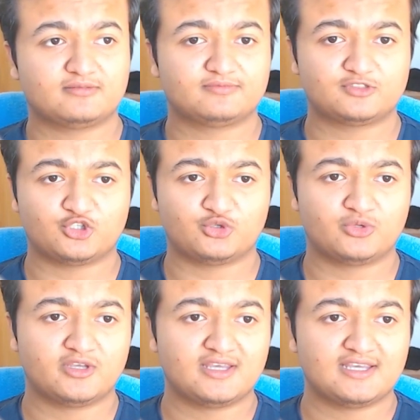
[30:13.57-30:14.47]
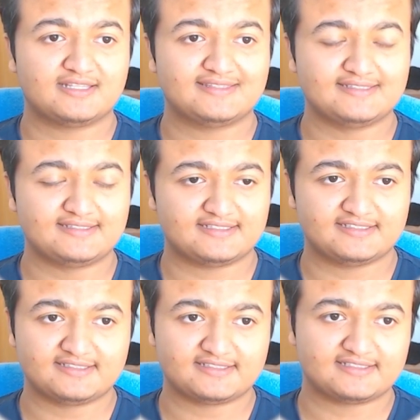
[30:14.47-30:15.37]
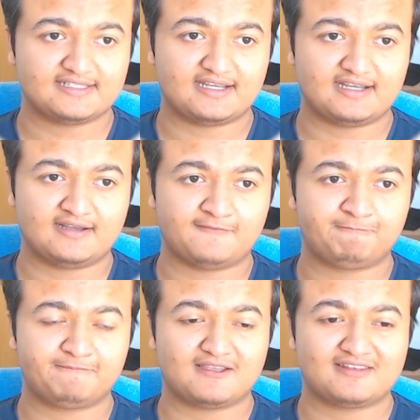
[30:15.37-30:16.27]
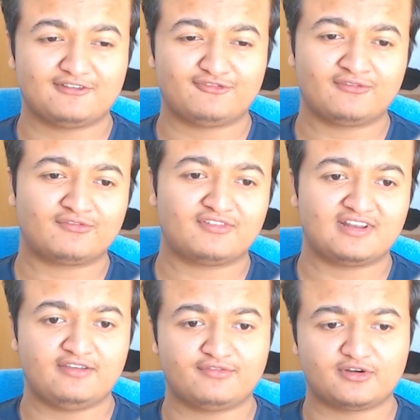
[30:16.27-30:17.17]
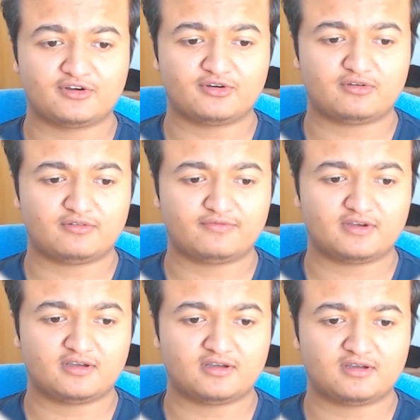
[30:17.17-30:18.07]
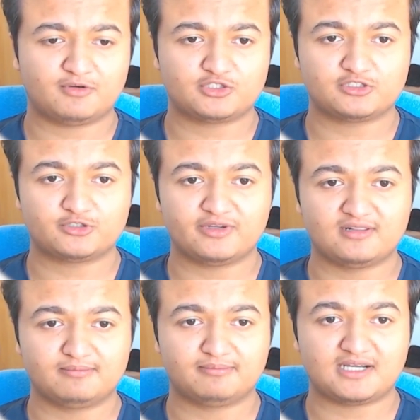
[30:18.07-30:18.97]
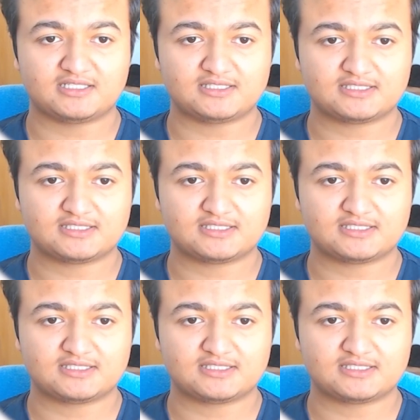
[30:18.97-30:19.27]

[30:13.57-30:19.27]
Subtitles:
So this is a different flavor of PostgreSQL, but